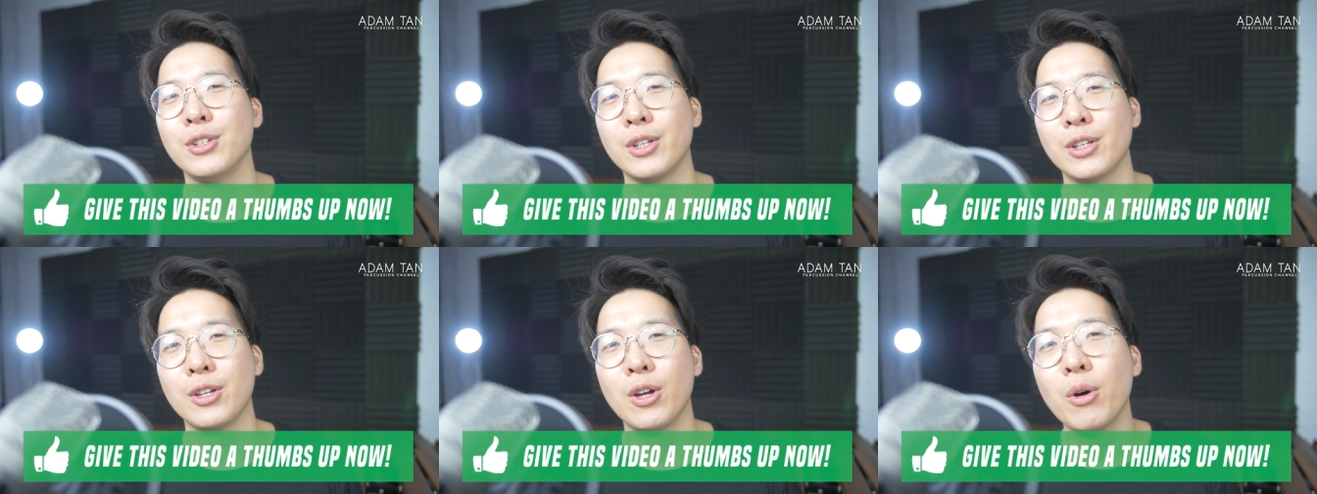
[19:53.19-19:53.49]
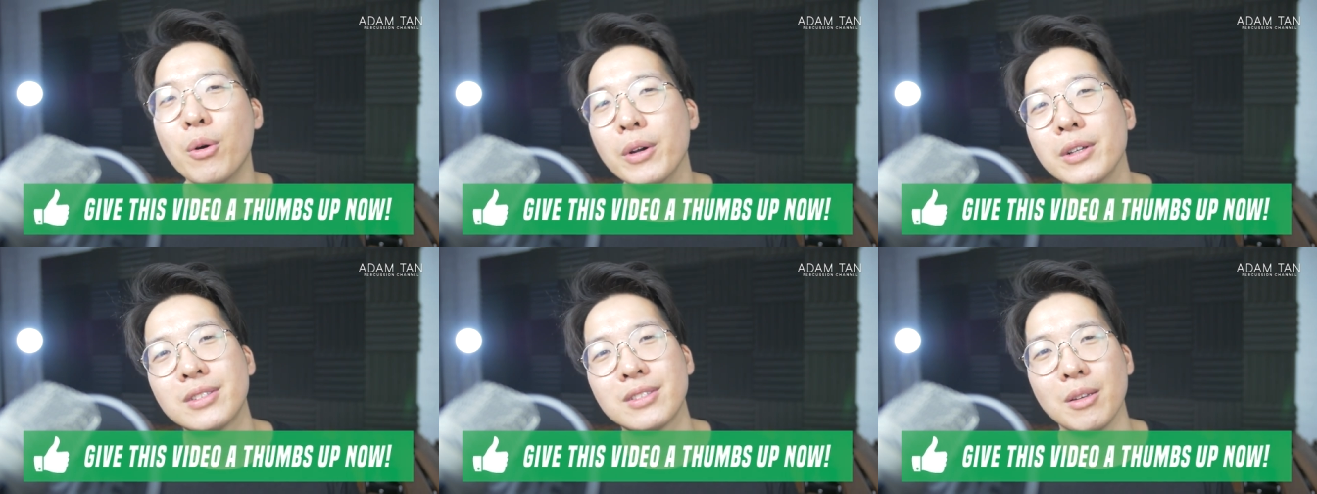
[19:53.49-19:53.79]
you can
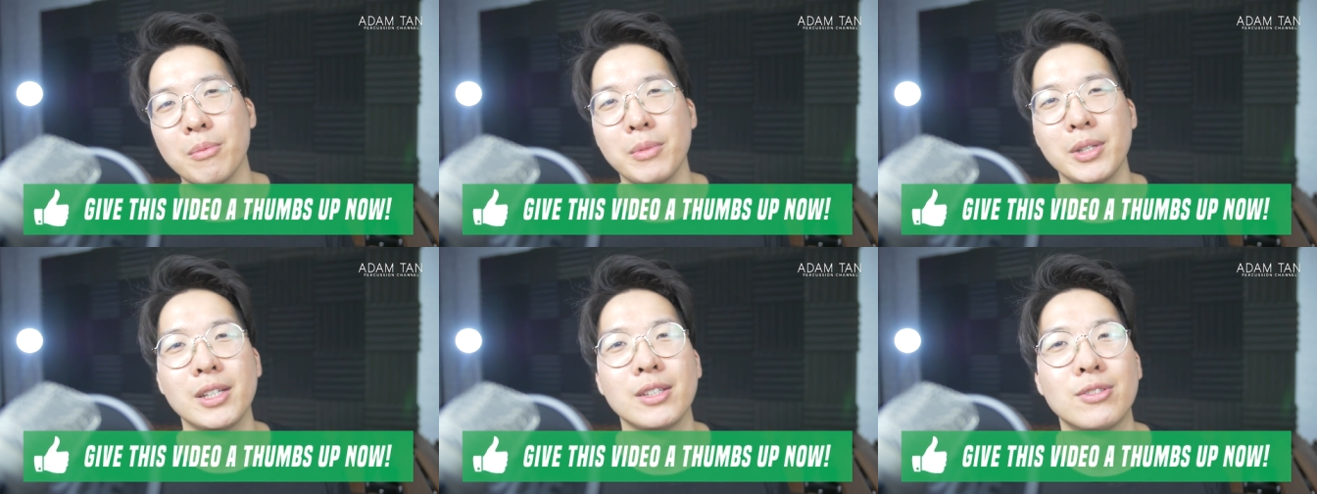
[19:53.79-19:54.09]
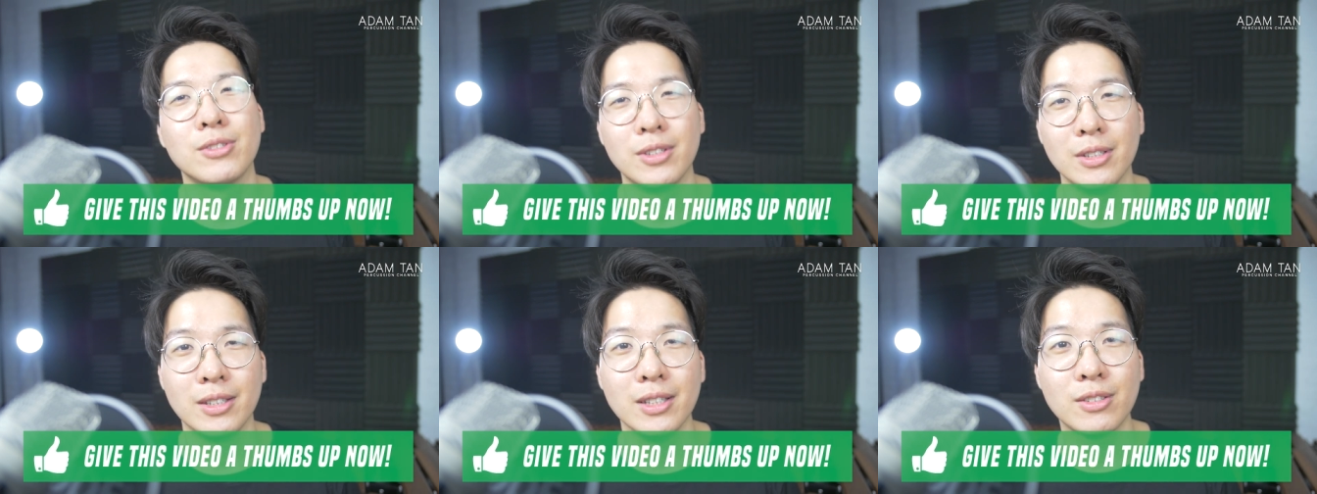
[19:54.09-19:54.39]
always submit
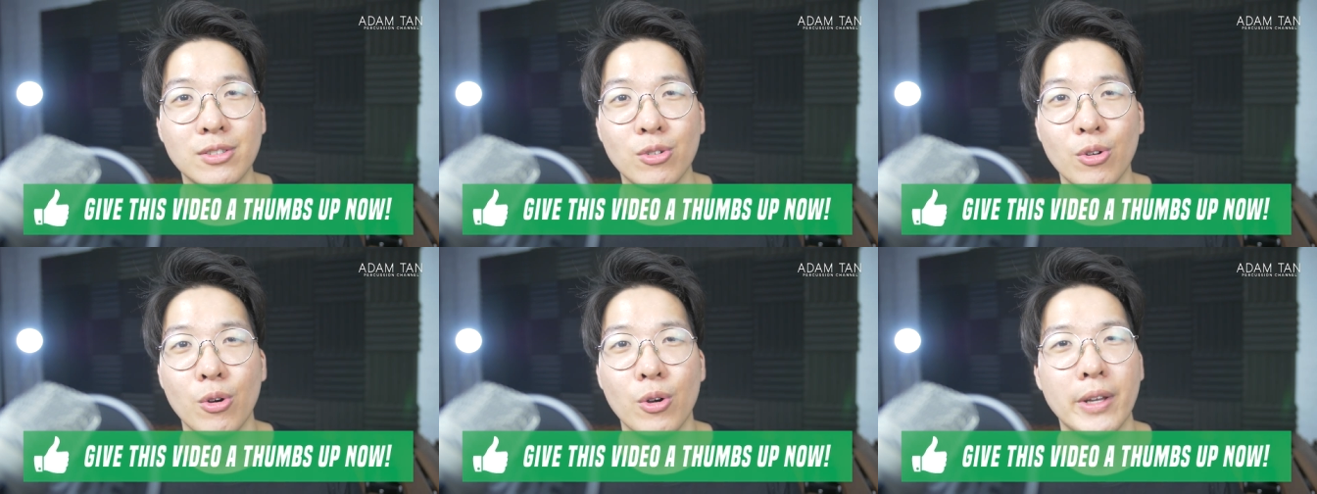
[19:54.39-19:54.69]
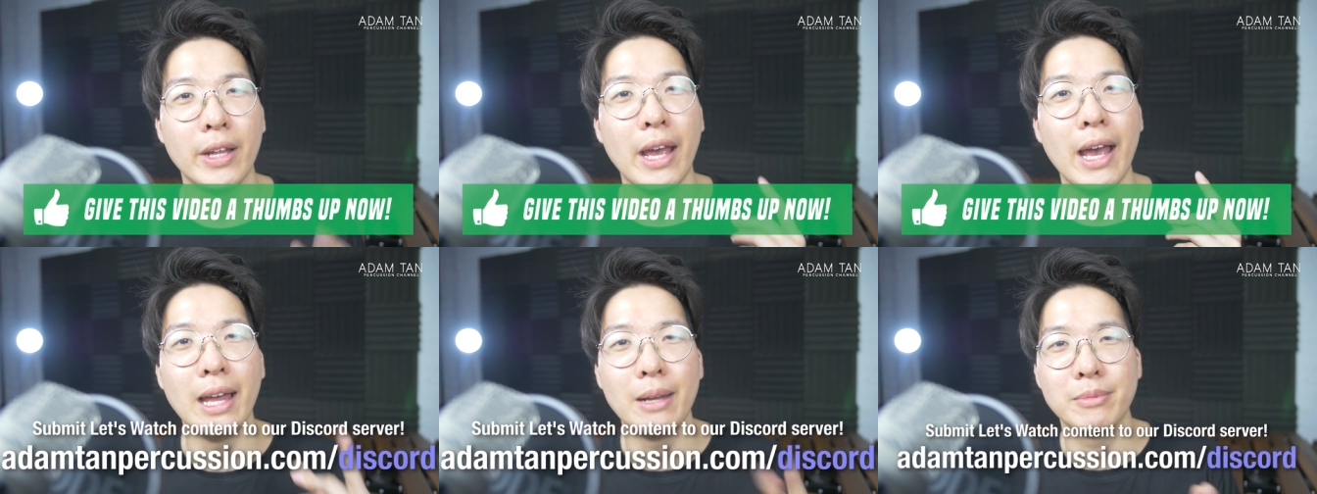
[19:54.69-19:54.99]
it to the
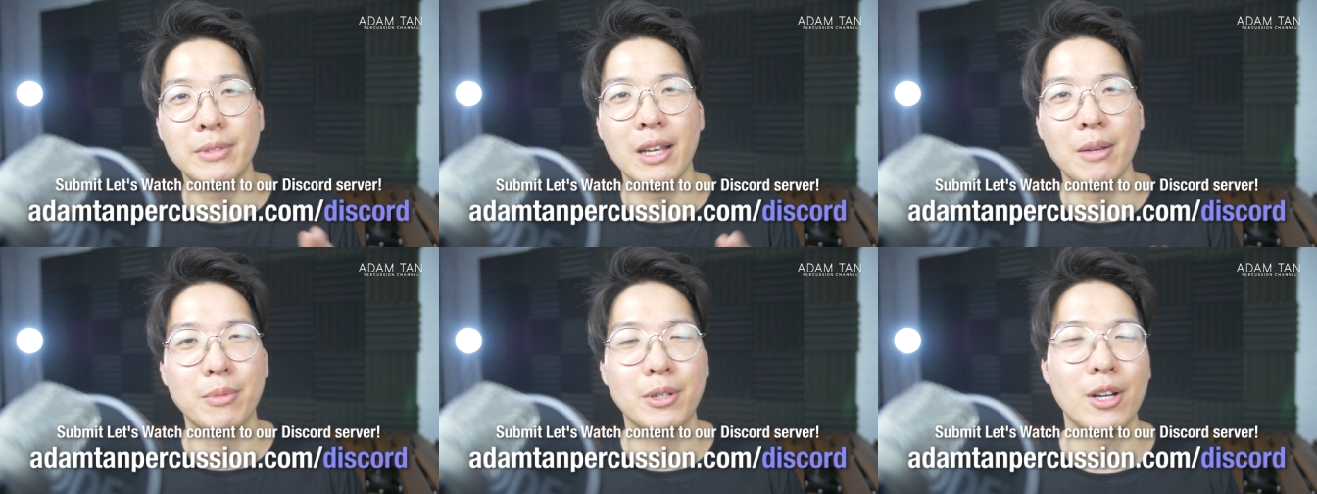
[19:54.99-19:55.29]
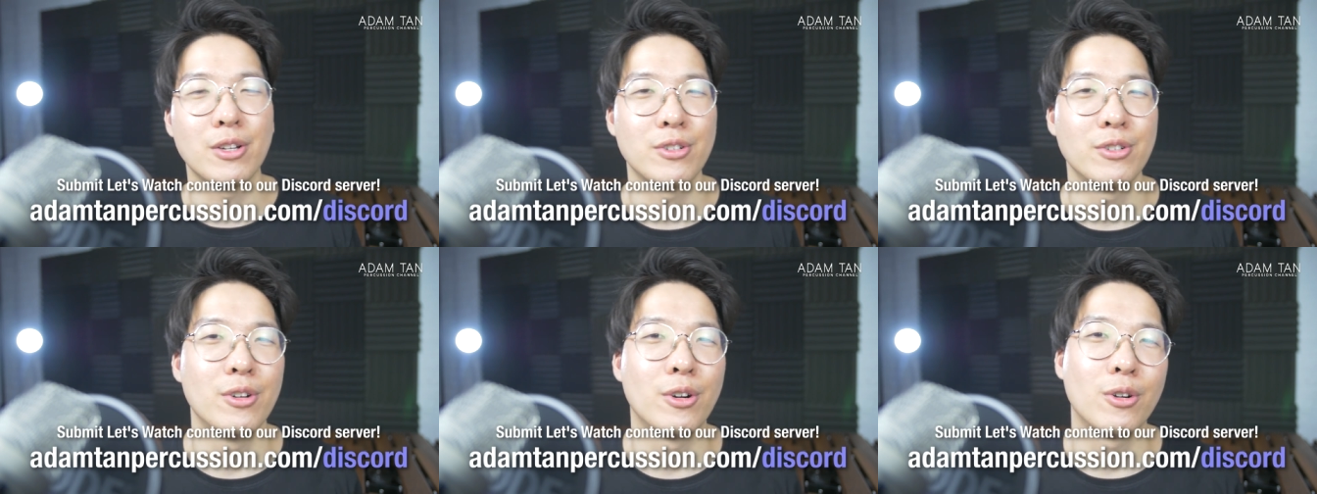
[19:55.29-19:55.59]
Discord at adam tan
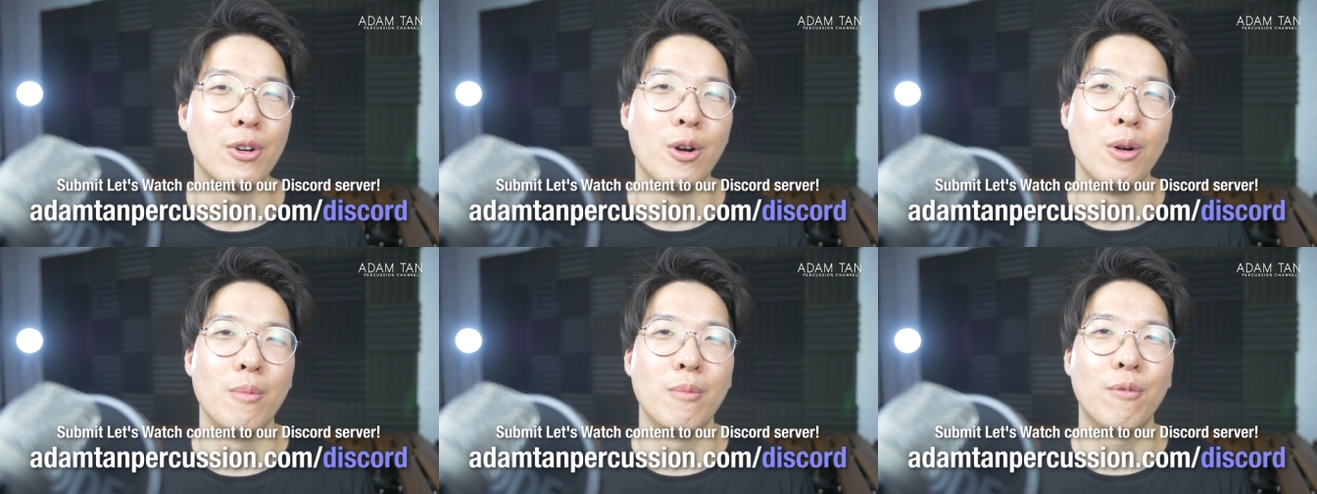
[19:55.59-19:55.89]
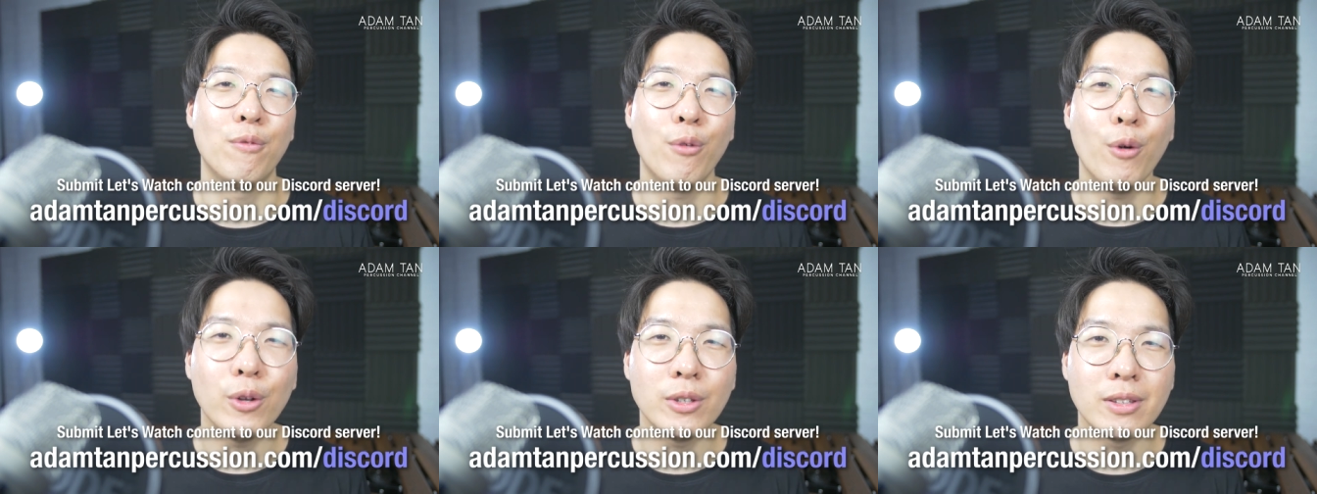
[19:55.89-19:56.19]
percussion dot com
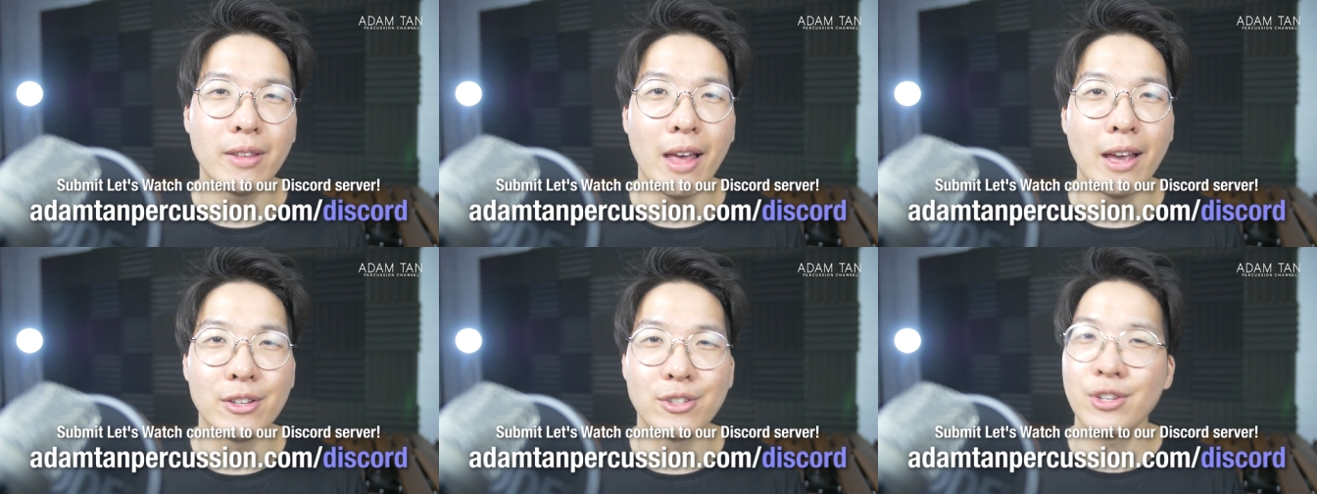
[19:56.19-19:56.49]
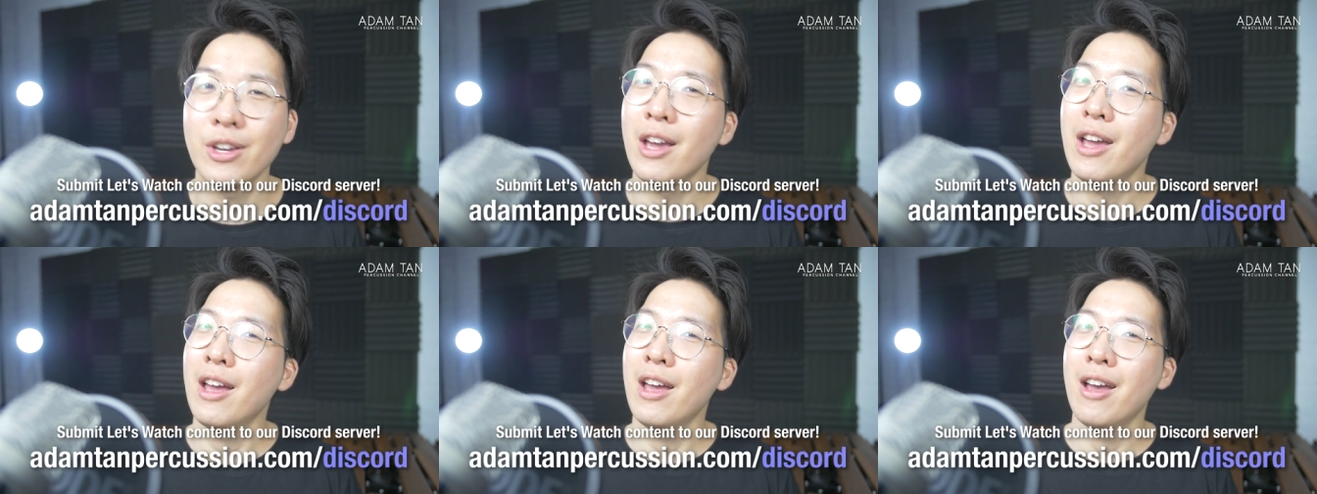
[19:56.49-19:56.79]
forward slash